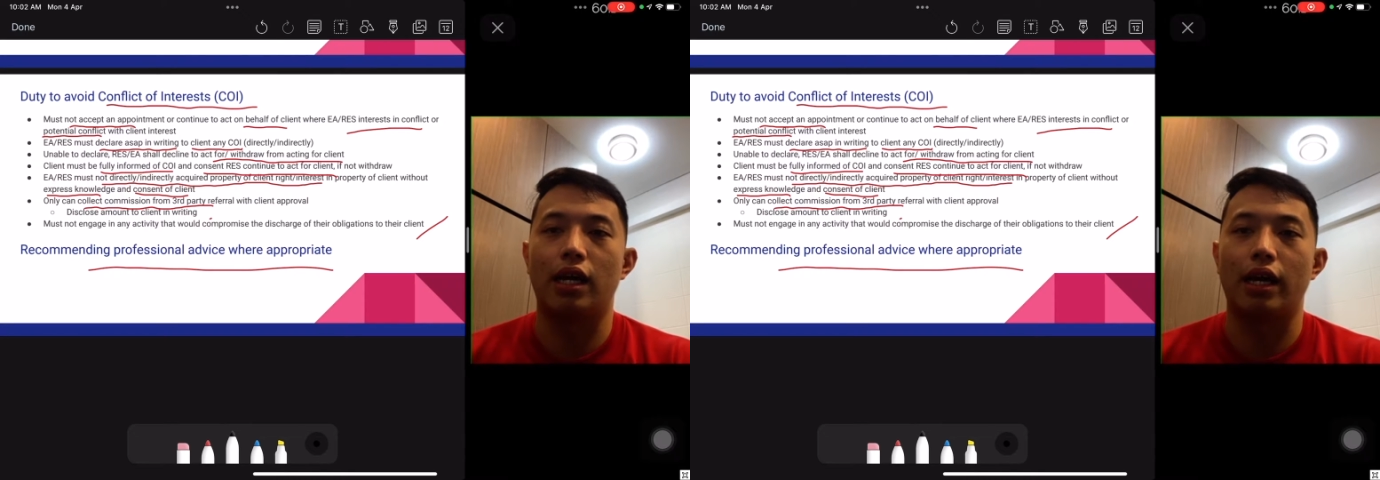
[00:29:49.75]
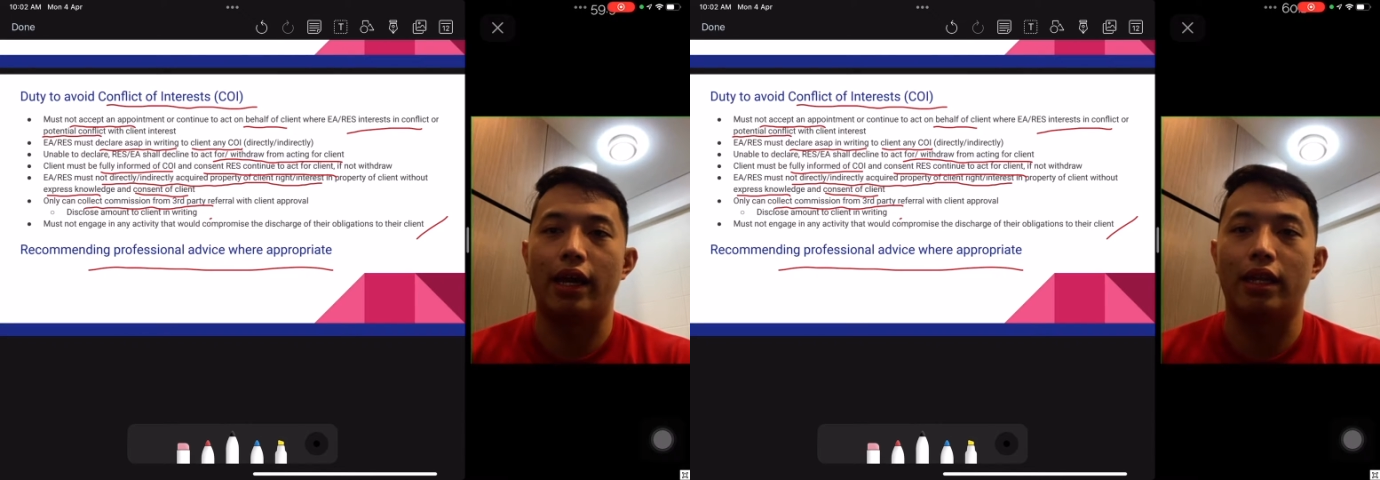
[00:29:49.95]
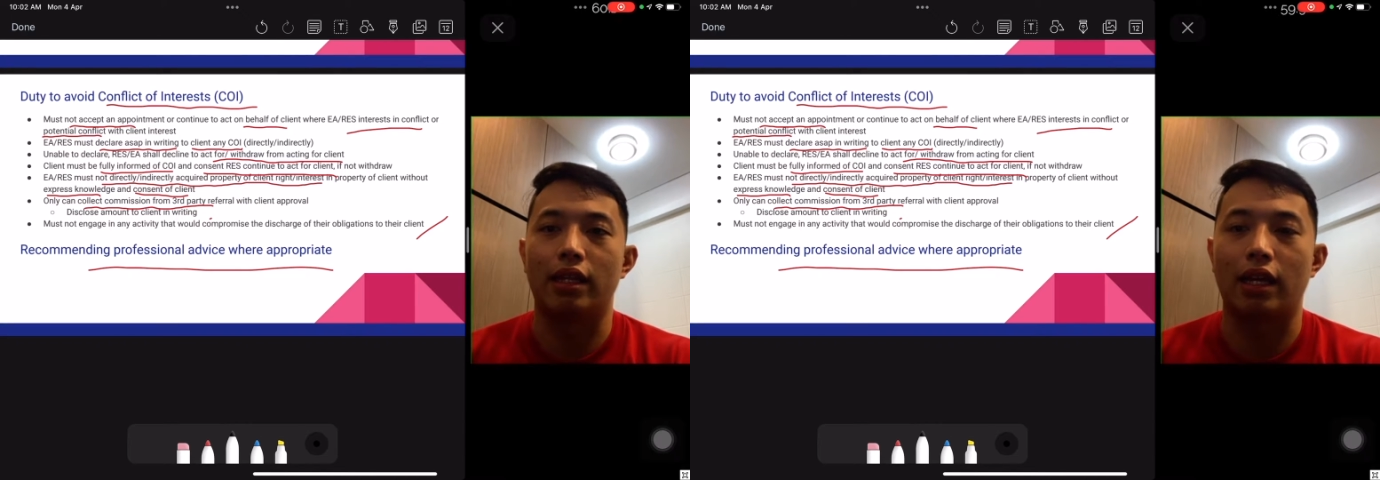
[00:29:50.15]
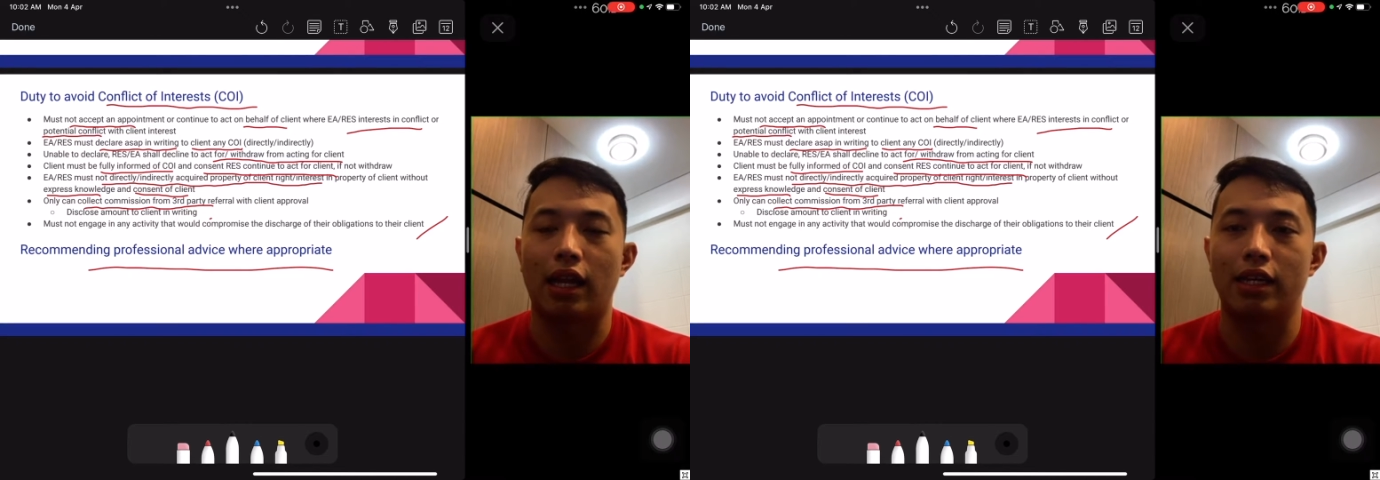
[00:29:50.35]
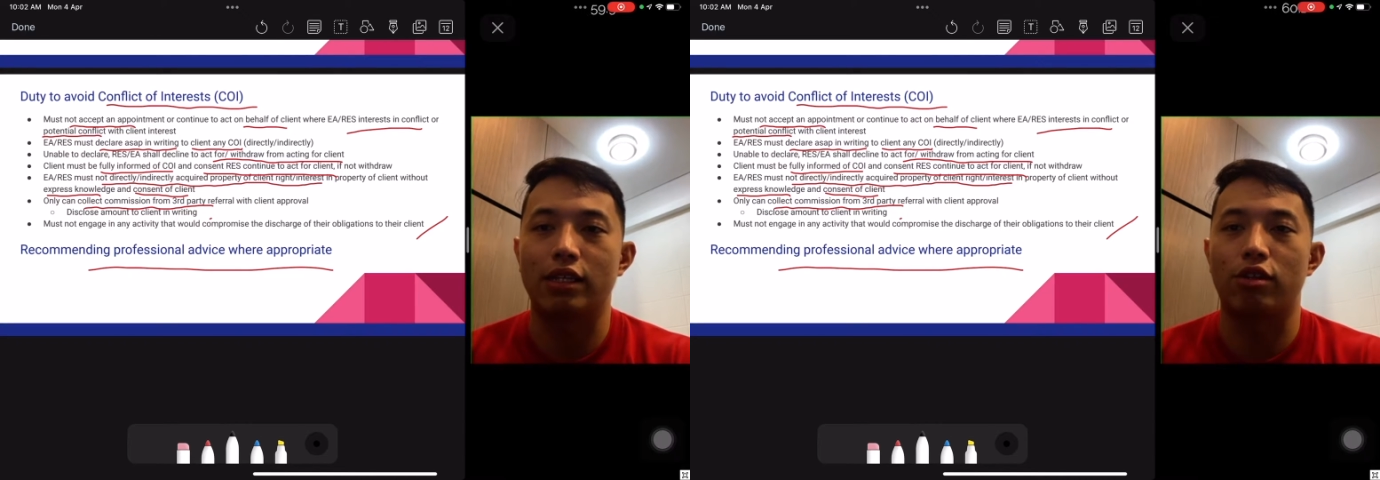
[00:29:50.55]
and the
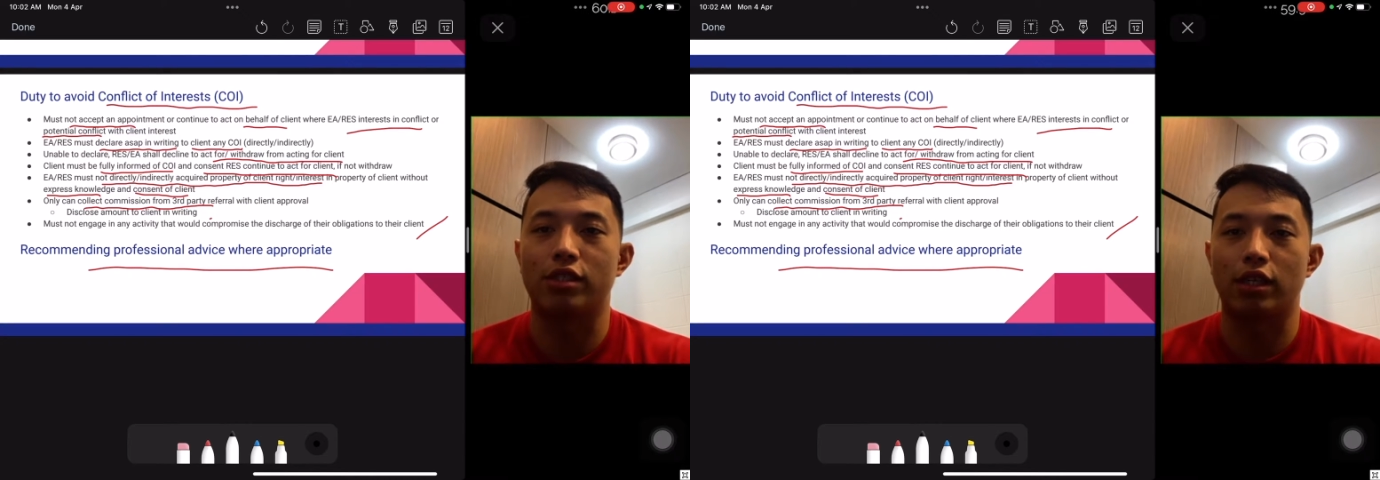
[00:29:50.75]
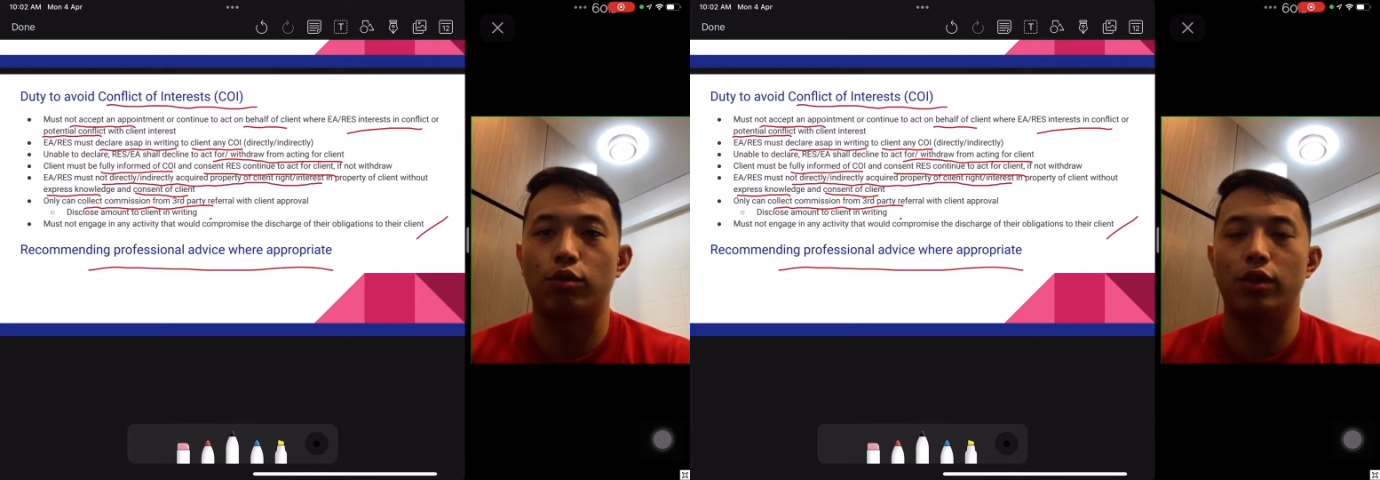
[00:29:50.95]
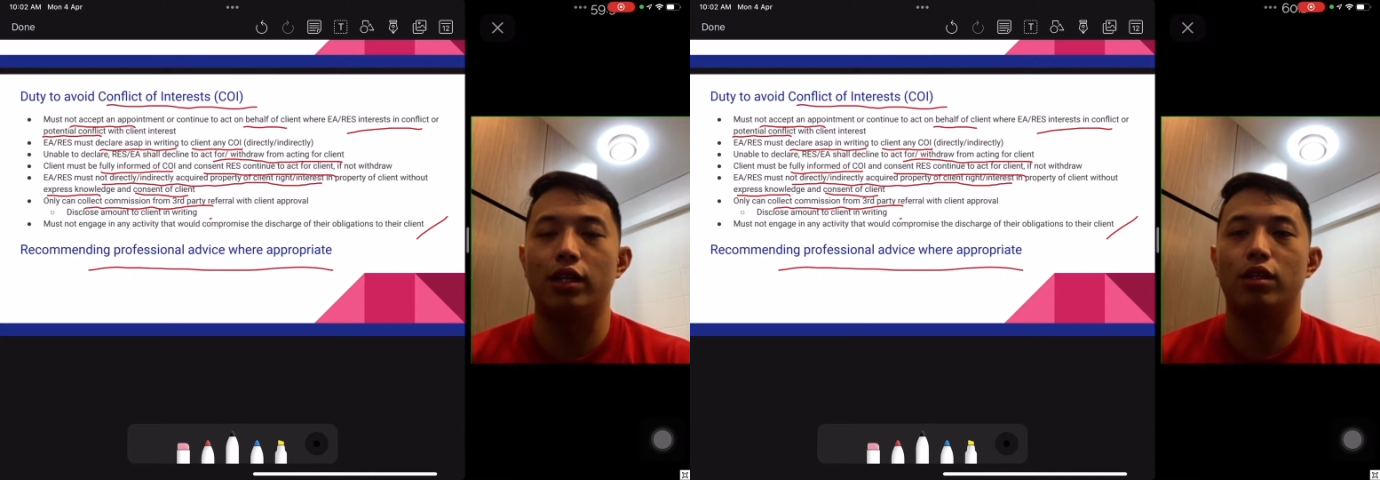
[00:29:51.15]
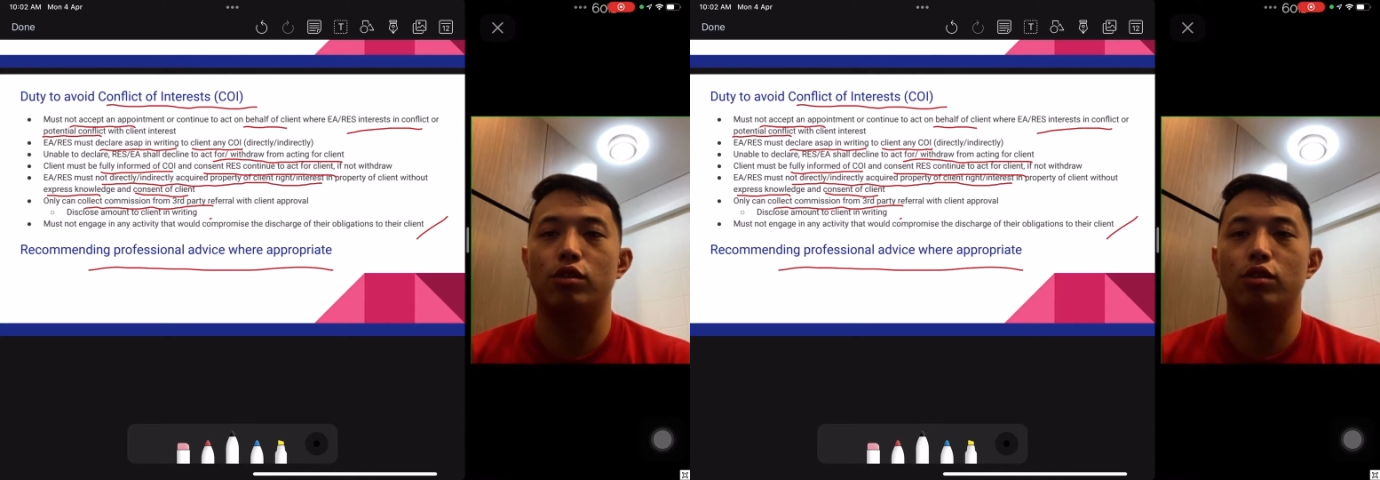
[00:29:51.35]
client consent to it.